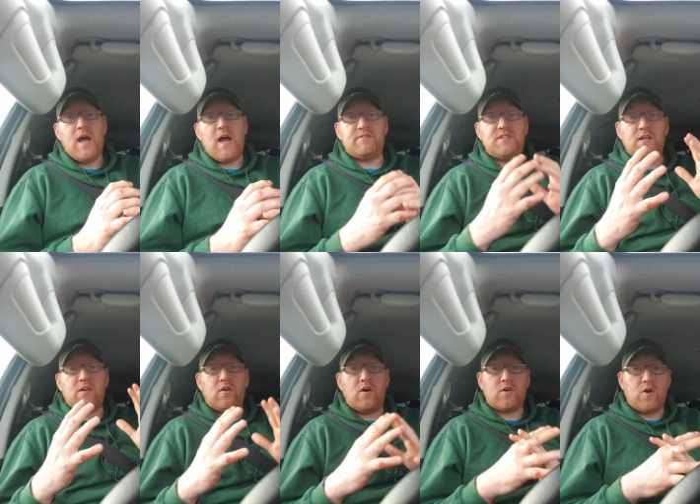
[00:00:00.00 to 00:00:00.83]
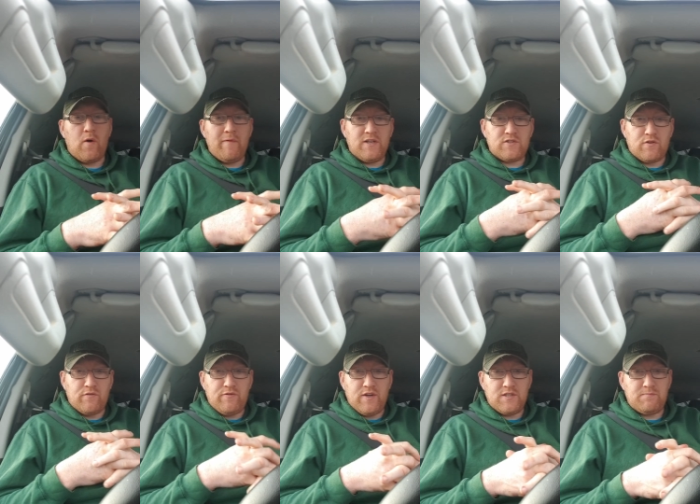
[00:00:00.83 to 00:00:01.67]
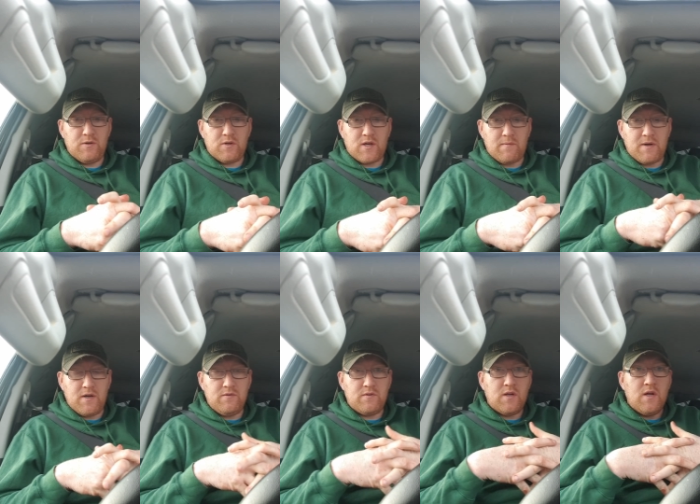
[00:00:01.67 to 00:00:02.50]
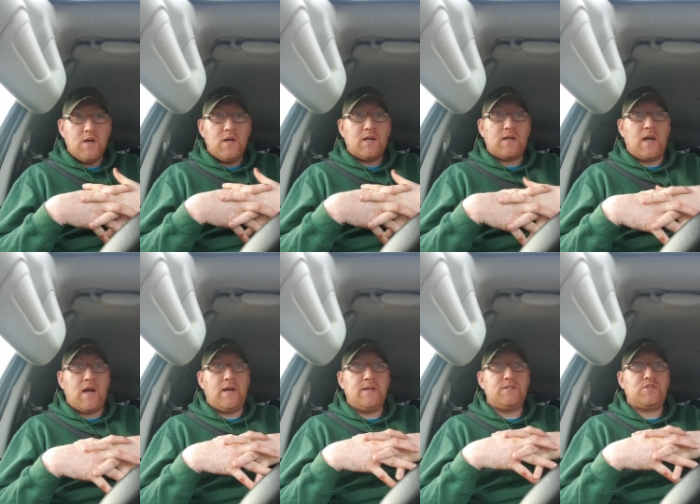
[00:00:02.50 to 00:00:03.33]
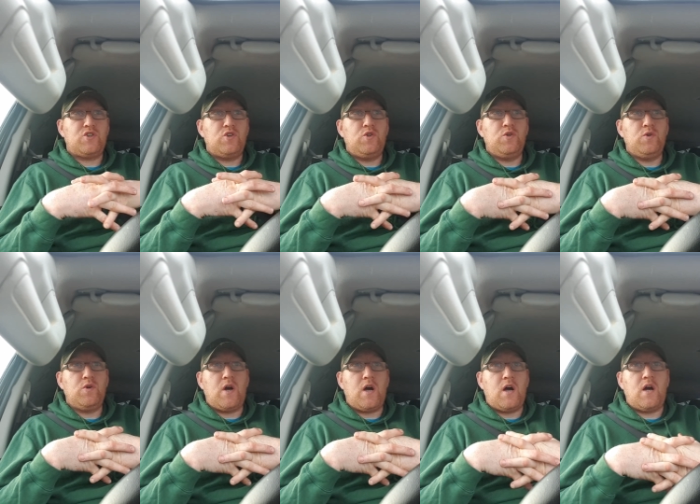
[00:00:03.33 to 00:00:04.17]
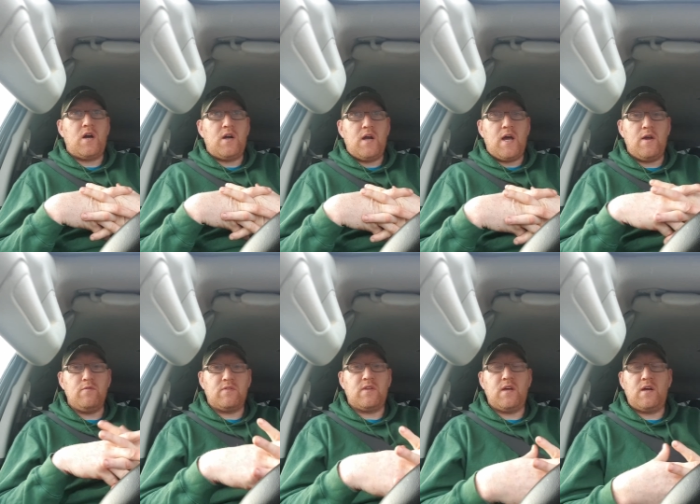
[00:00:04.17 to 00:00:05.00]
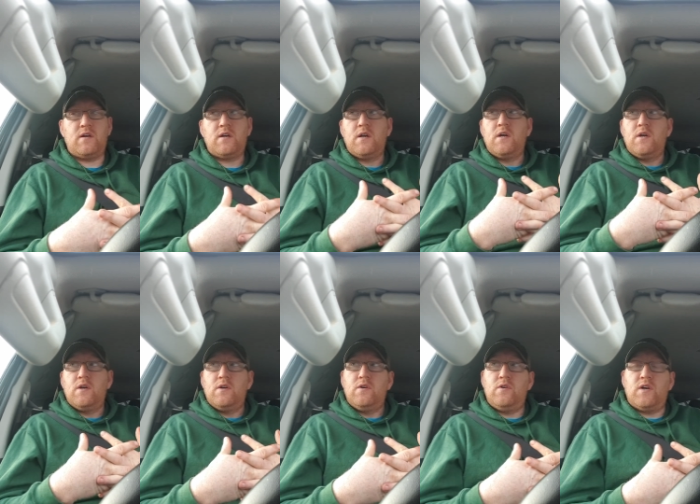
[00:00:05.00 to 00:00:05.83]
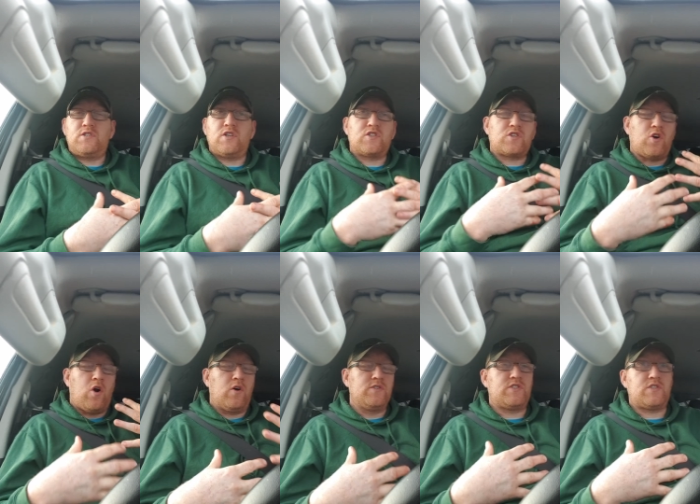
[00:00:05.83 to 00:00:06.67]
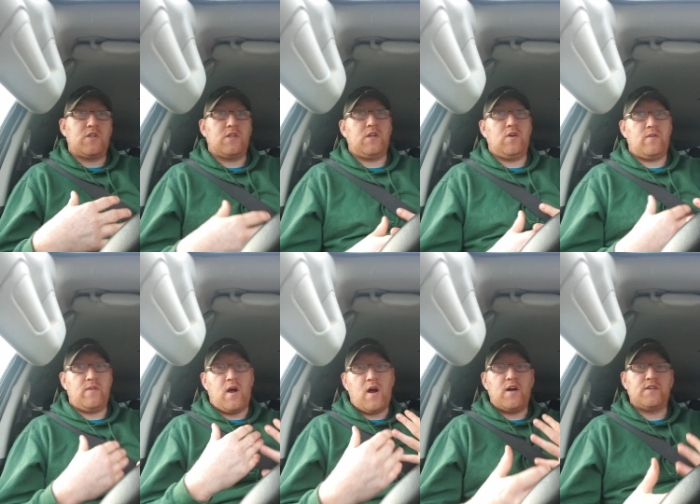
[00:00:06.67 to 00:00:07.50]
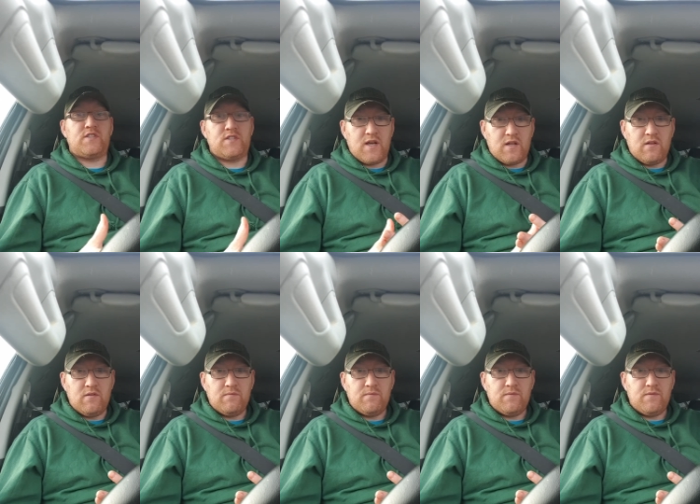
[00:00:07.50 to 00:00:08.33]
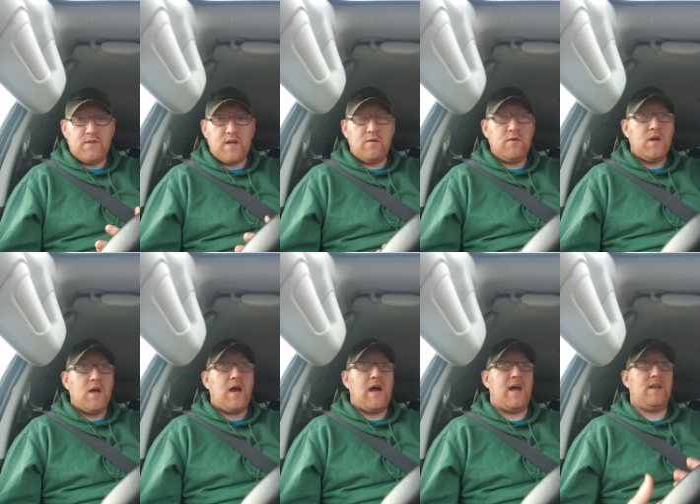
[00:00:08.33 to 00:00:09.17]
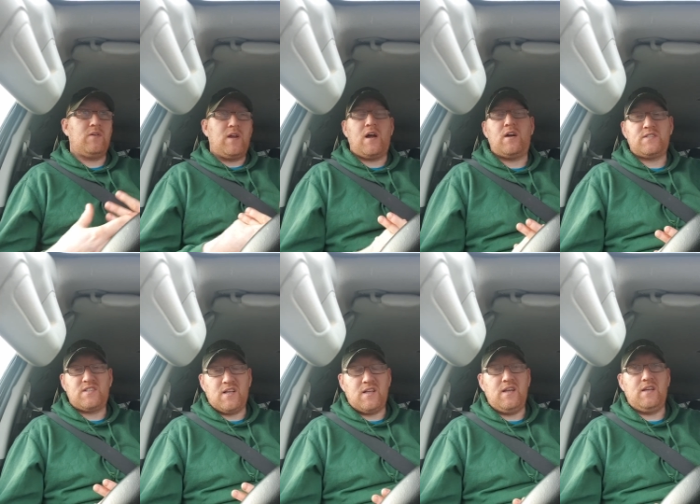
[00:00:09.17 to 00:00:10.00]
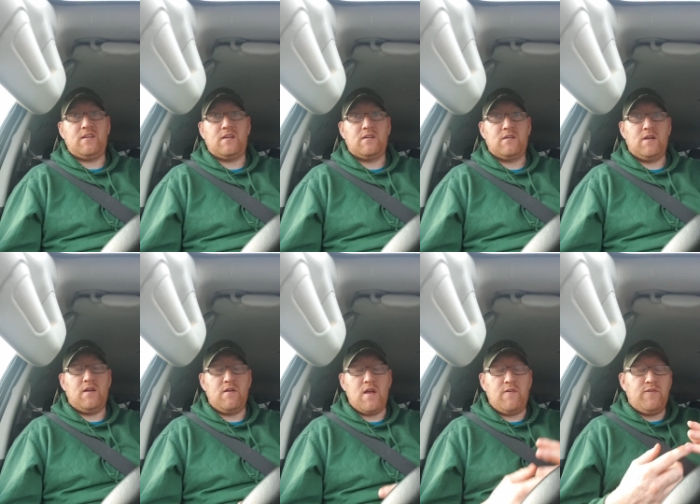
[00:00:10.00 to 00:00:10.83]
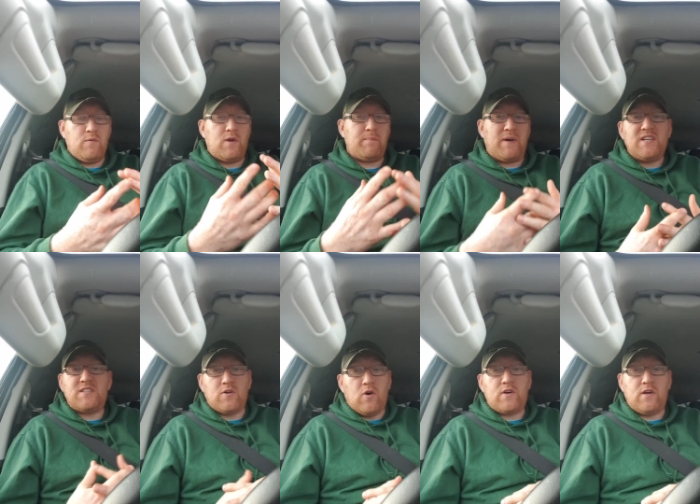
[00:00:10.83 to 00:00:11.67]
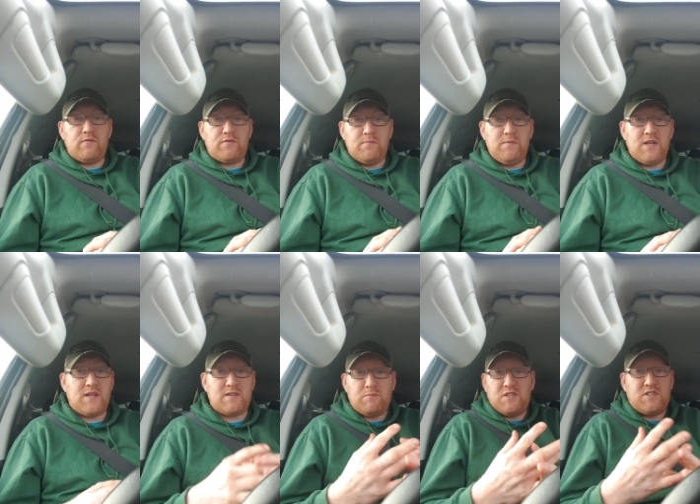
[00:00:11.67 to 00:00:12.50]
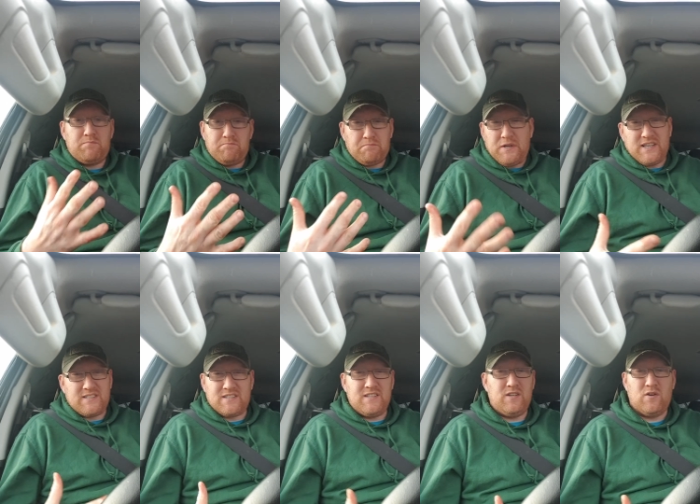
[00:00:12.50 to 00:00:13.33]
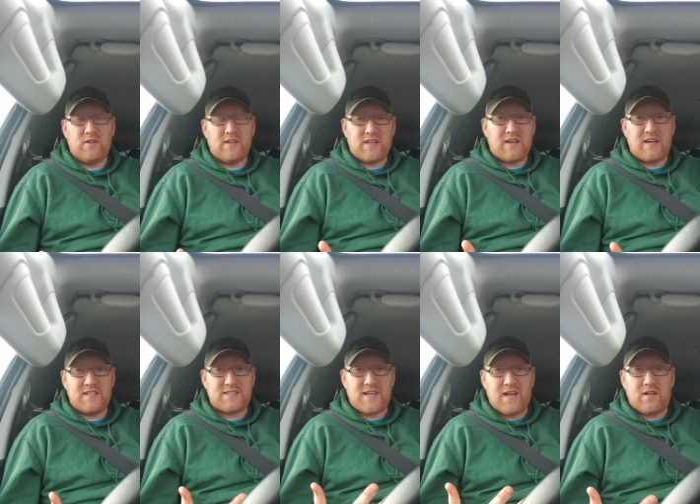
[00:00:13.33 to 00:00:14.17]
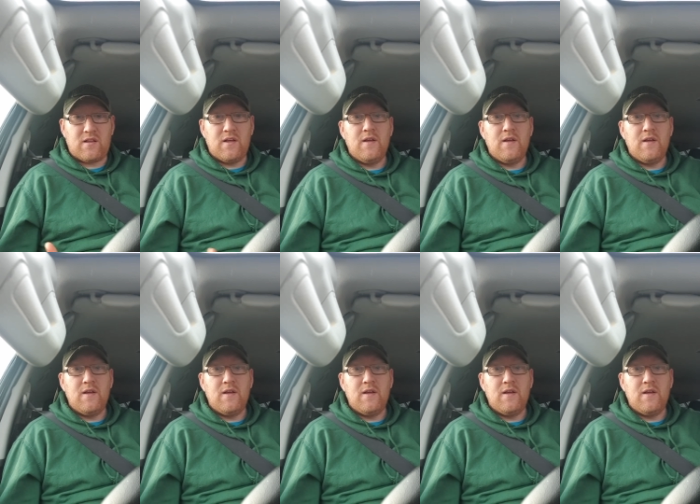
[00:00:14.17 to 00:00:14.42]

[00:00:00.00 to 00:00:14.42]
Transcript: I've seen a lot of comments on Facebook about guys who are out there who are just constantly on the hard sell. Now, I don't hard sell anything. If you want to buy stocking from me, that which is practically the only thing I sell,